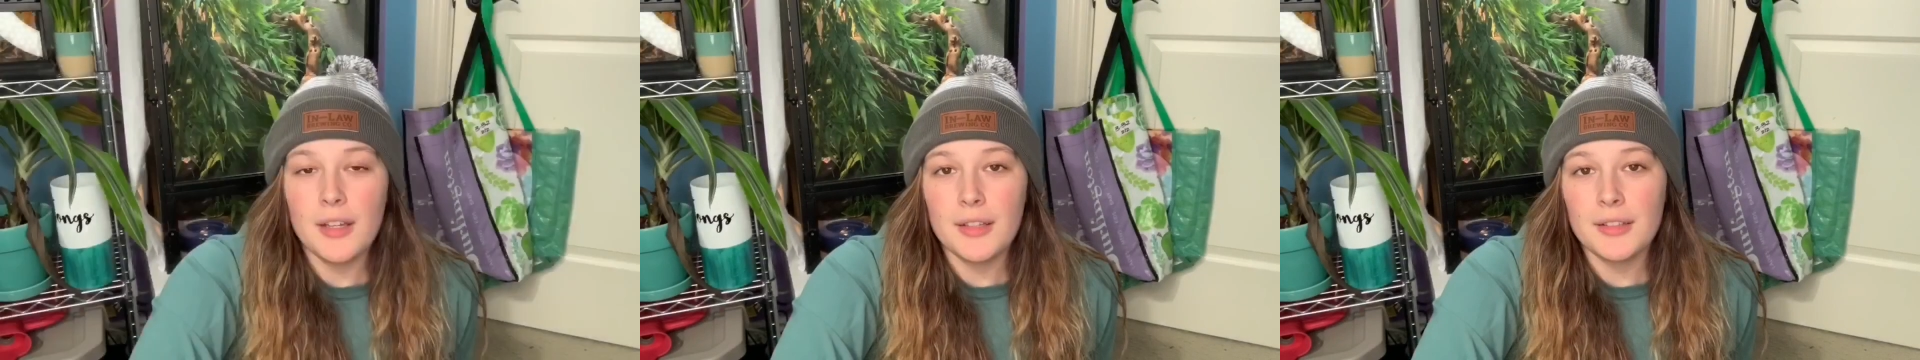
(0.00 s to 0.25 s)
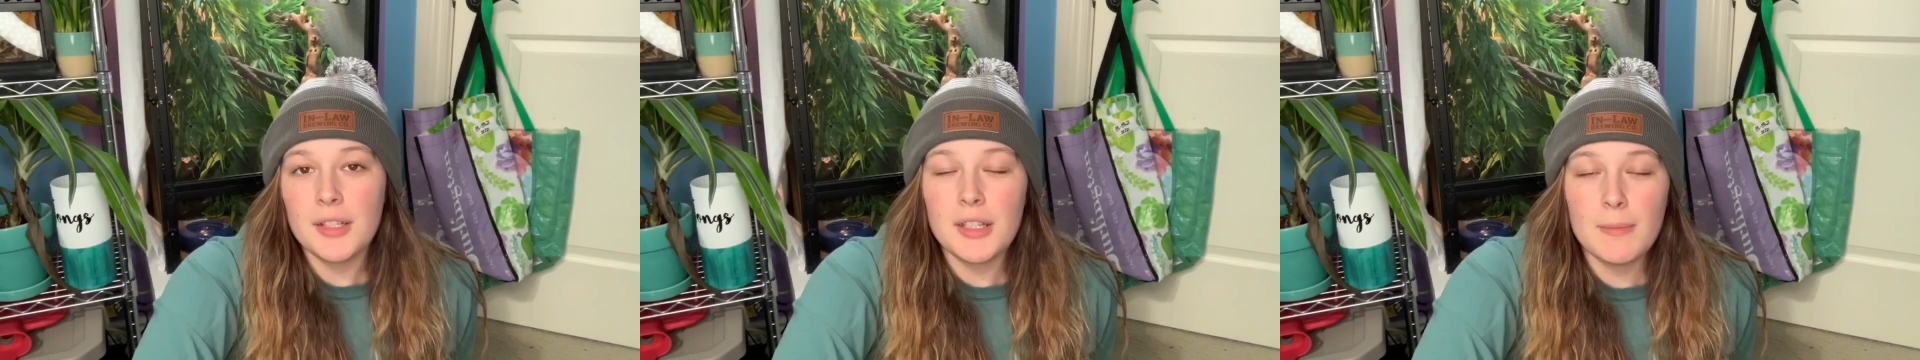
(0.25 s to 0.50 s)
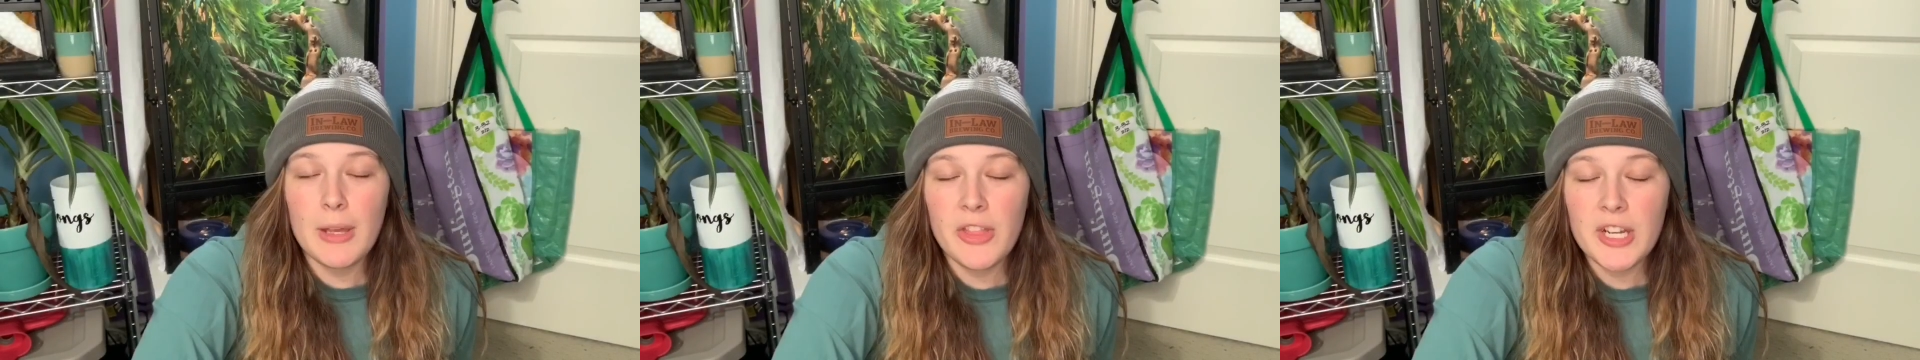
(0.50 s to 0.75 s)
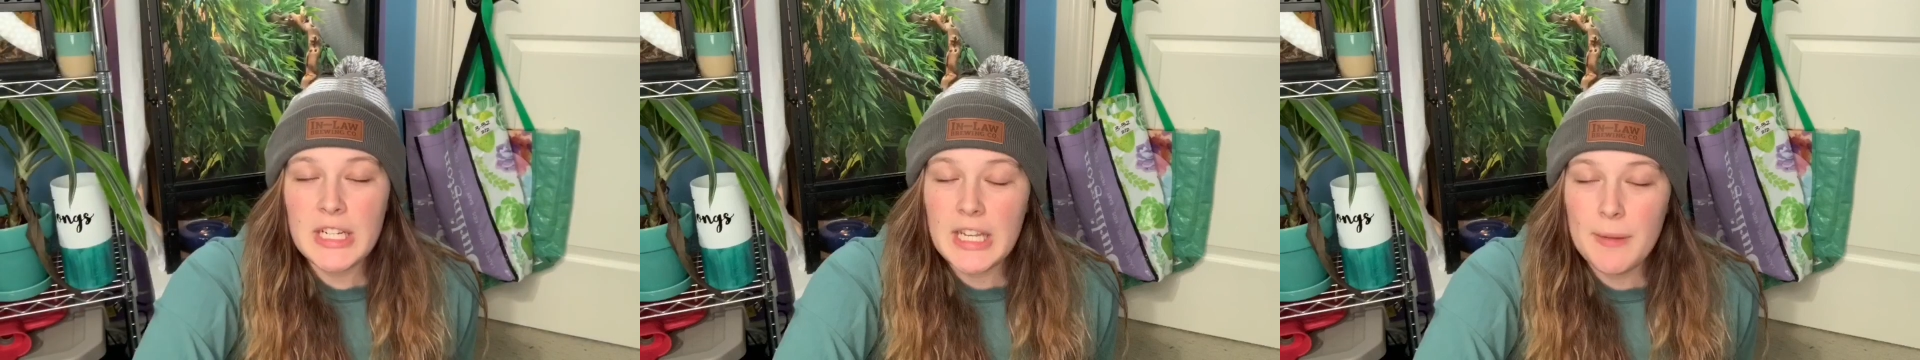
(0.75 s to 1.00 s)
So this is my
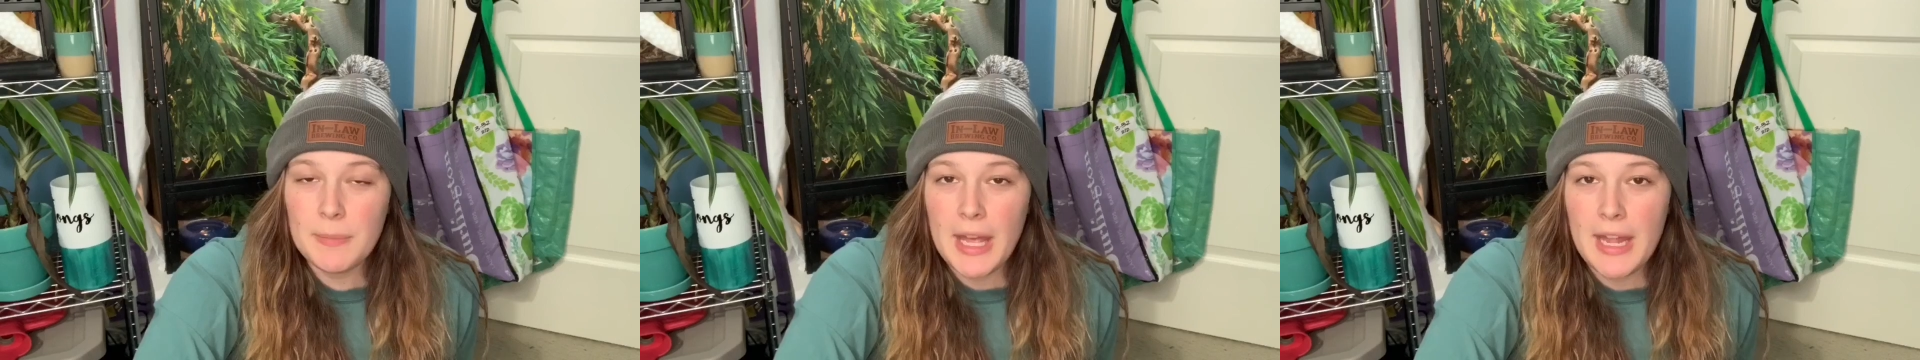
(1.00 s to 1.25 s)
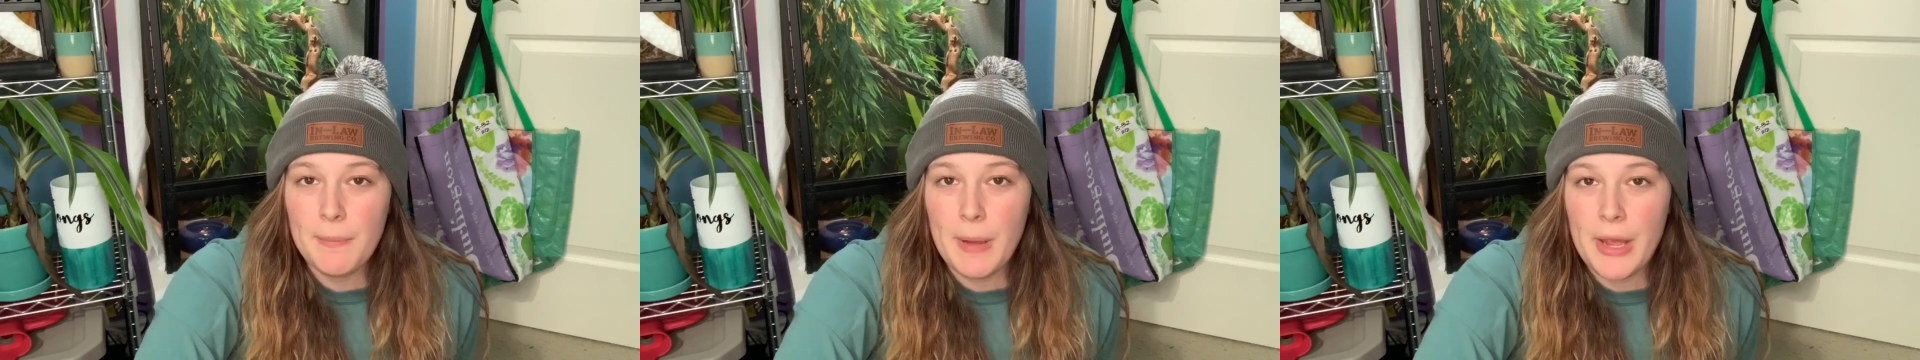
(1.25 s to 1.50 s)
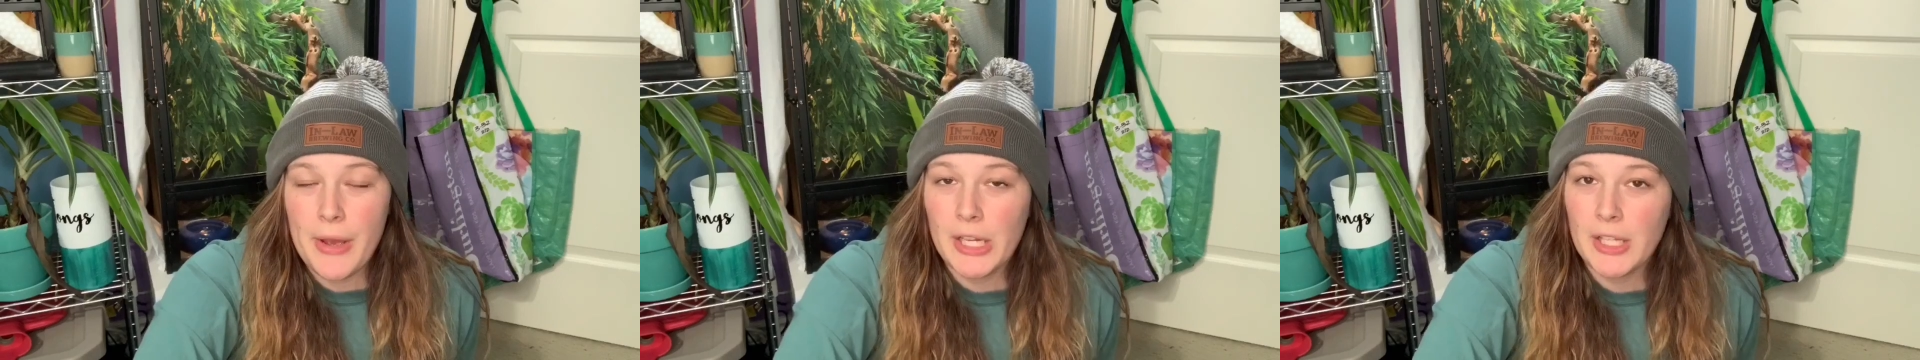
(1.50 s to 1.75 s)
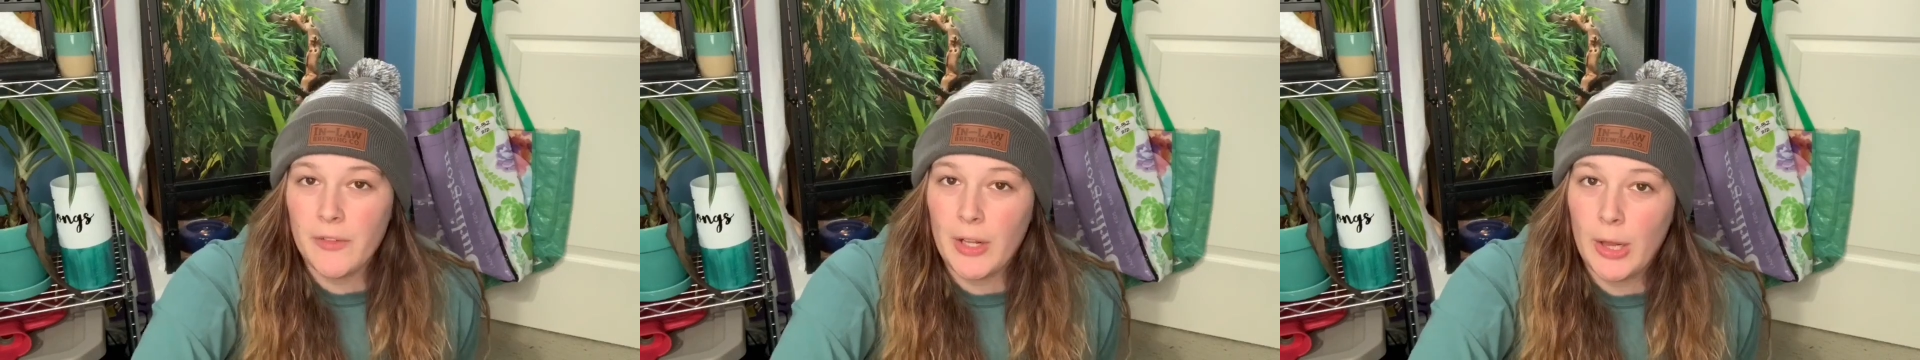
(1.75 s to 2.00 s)
third attempt at a
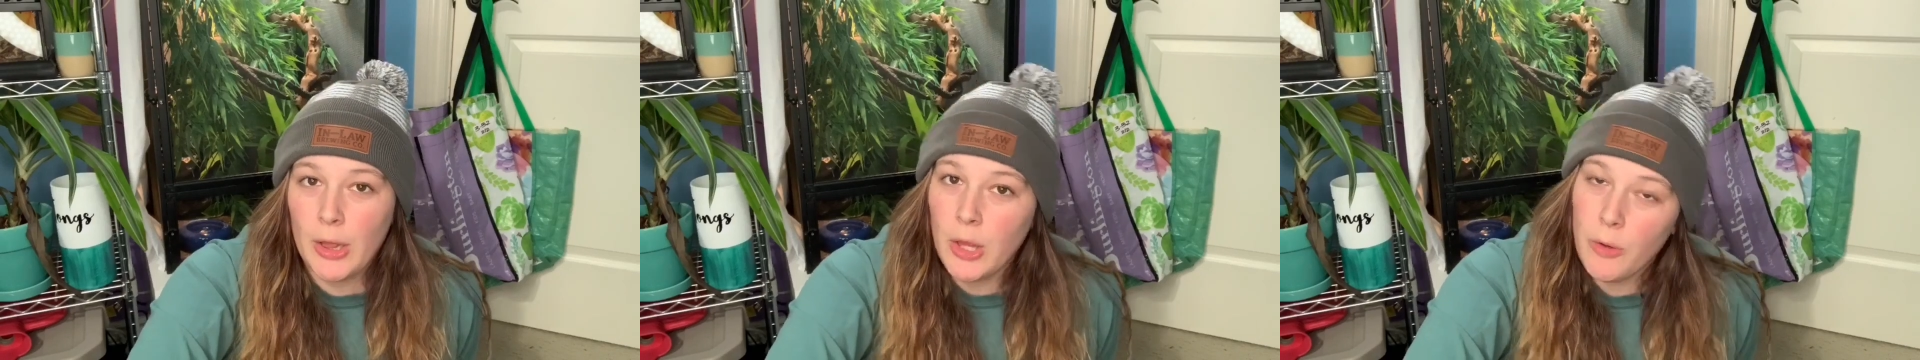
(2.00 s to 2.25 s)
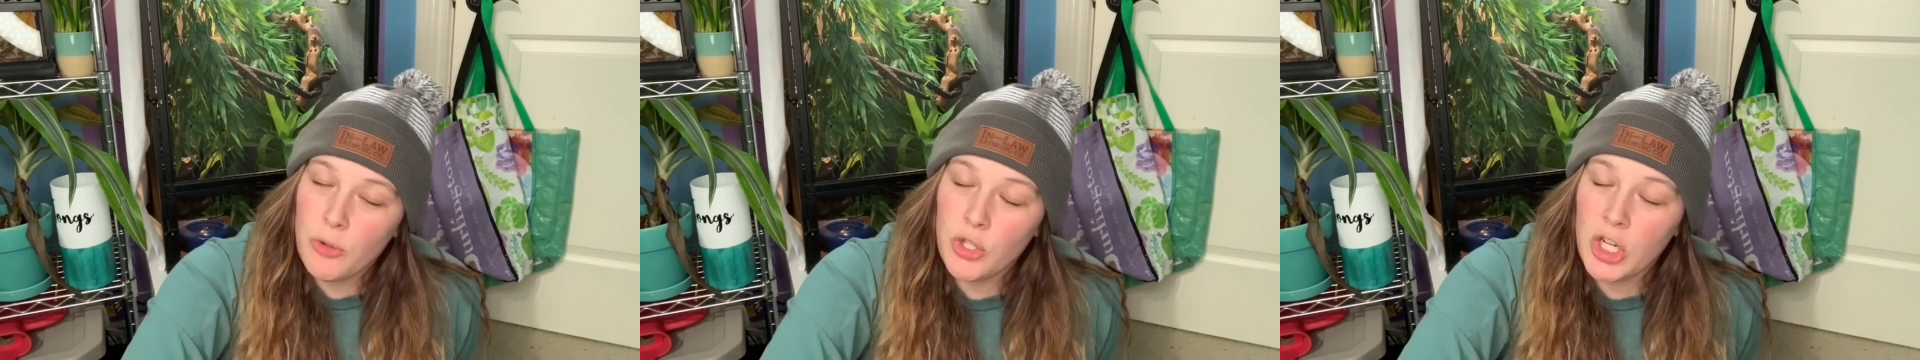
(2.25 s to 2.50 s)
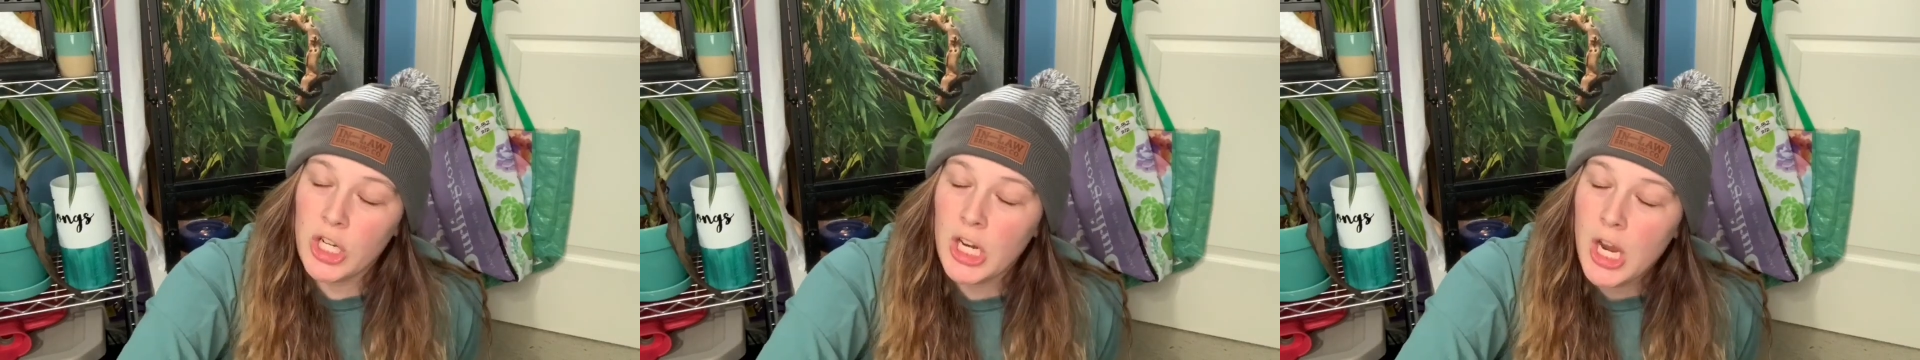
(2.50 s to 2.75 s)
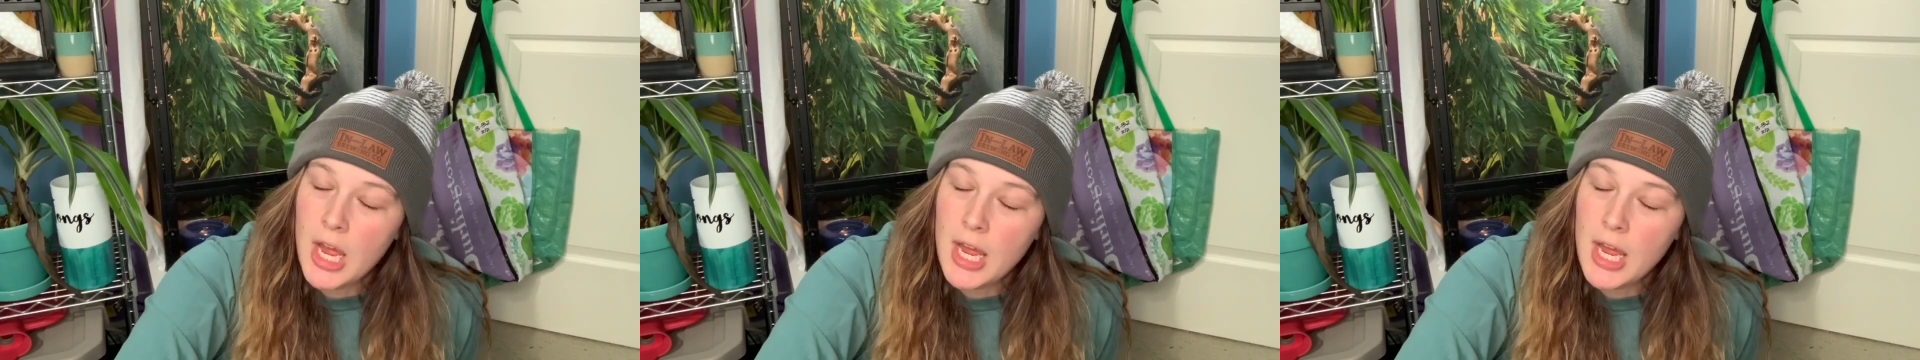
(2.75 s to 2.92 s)
bioactive enclosure.